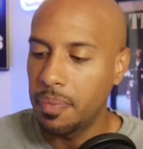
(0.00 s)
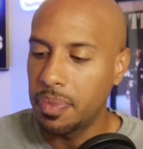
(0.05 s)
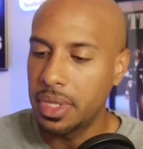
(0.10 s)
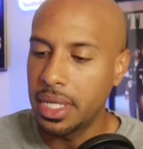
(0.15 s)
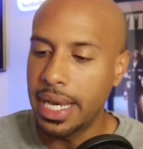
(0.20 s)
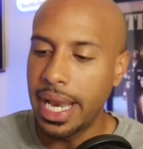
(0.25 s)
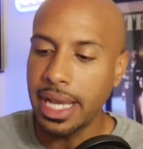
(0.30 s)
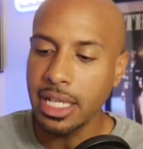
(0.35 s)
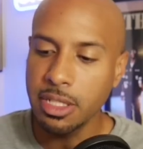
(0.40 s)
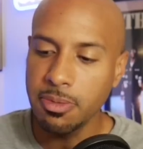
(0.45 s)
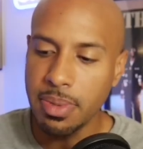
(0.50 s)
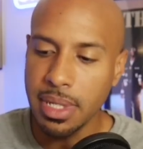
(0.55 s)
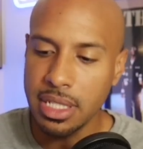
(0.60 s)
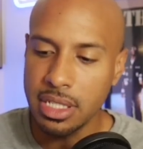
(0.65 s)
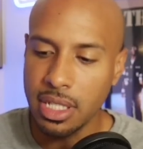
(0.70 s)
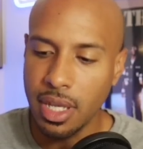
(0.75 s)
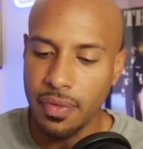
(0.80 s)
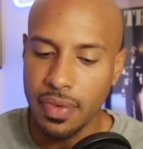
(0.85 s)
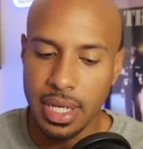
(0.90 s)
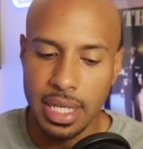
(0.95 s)
The next
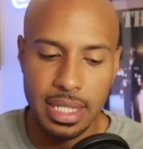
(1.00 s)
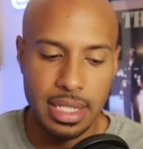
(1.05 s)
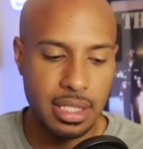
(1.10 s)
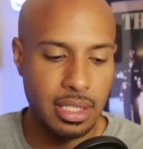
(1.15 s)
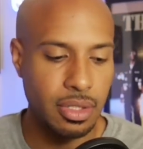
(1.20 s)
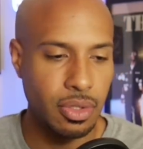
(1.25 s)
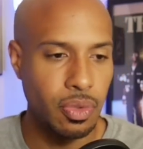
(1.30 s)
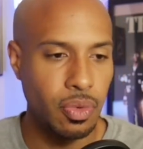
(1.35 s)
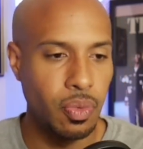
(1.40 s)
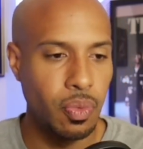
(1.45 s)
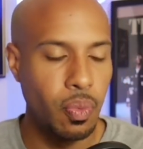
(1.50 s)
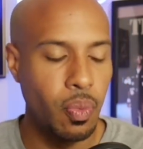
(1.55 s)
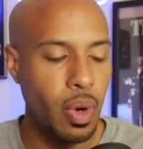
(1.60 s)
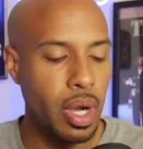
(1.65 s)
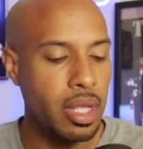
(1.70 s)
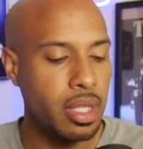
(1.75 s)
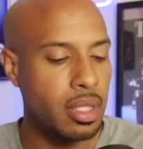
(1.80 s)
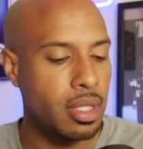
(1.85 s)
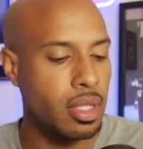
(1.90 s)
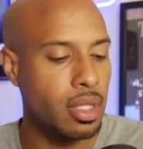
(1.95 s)
piece of it is
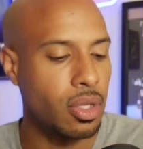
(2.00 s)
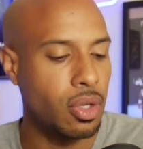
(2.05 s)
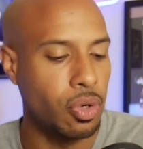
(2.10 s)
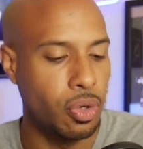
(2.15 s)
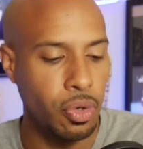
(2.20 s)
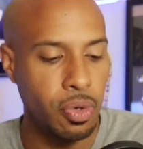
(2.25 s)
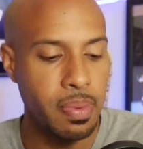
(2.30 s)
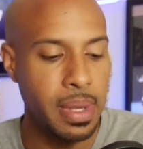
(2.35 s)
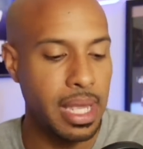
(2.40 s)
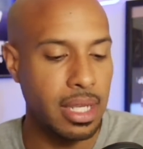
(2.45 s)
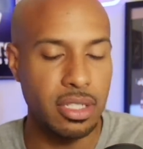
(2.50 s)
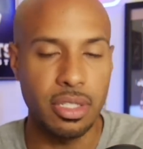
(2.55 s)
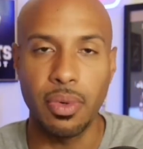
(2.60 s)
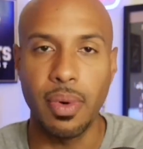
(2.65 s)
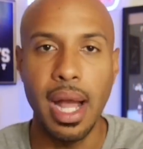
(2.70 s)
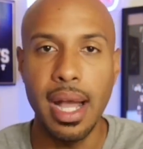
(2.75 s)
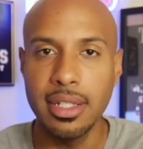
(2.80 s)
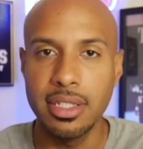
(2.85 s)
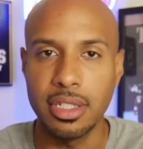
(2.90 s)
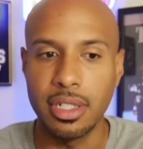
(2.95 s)
who makes
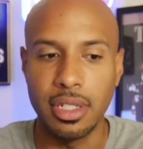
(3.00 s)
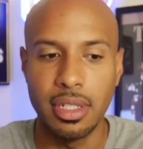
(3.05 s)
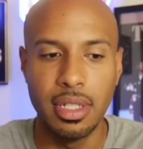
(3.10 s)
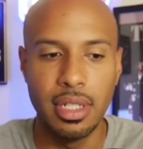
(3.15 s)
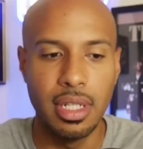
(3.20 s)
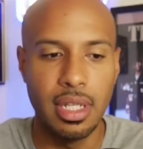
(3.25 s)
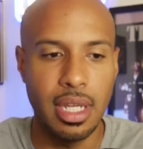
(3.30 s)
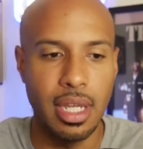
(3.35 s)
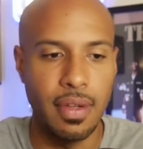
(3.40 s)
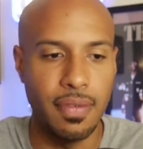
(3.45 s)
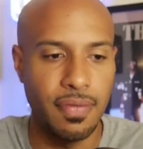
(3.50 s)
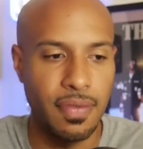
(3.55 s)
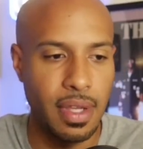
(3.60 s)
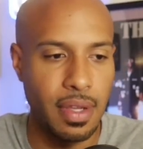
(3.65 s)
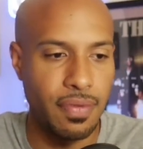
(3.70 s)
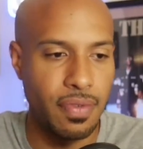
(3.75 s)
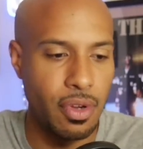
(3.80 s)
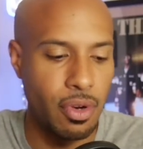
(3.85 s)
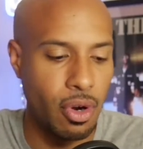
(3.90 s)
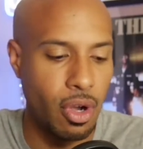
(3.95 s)
the roster?
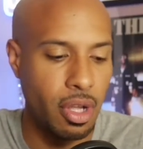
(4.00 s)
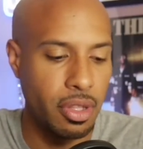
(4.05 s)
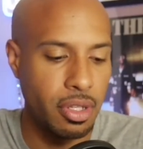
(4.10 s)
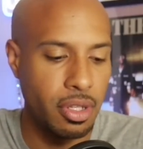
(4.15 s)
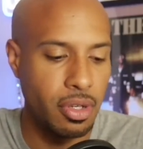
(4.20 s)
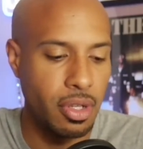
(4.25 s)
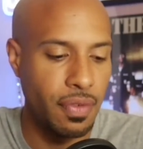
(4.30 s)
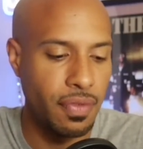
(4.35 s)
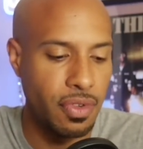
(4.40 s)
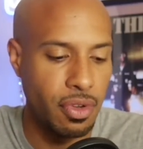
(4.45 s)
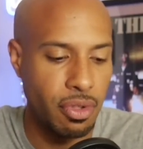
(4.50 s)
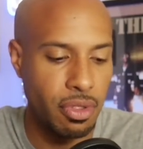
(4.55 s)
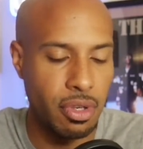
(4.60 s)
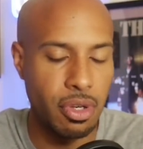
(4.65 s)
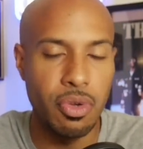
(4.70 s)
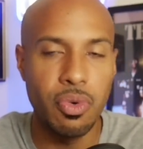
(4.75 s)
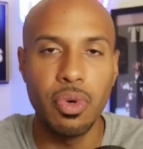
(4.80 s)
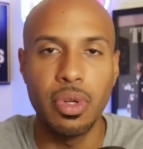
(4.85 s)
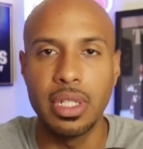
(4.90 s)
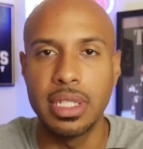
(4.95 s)
If you're
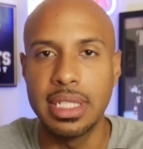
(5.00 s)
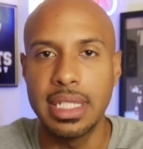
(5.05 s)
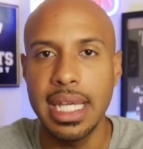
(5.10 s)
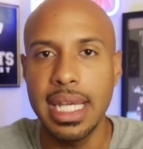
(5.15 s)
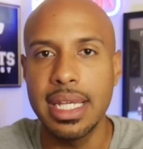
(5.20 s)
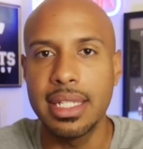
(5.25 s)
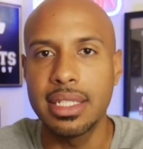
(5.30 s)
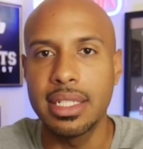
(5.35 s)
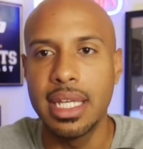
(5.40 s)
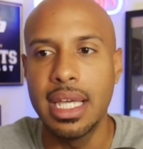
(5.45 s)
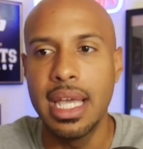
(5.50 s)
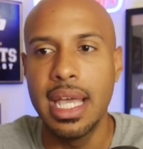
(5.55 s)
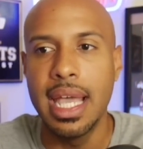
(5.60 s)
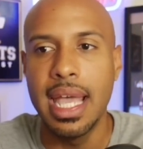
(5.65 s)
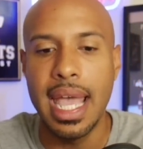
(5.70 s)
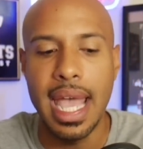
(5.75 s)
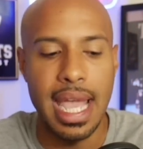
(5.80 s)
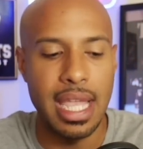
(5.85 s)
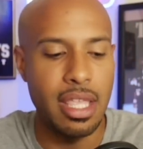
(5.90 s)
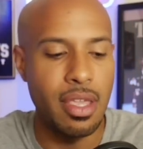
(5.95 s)
the New Orleans Saints
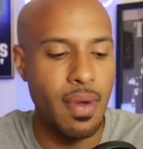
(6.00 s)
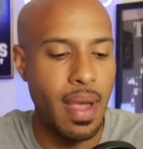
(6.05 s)
and